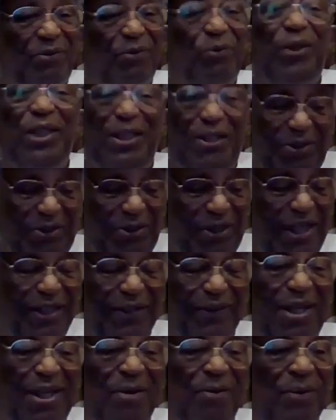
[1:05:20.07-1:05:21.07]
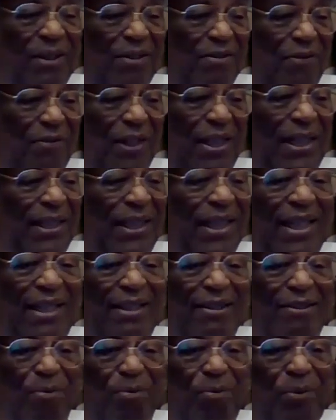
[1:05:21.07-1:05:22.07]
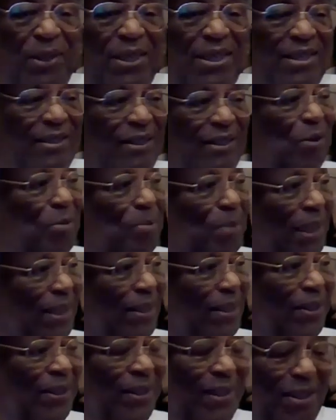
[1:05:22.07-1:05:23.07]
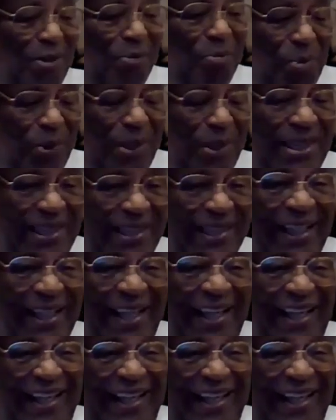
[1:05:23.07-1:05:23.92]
Radio Shack, right? When I finally got it to print, I said, oh my God, it's printing.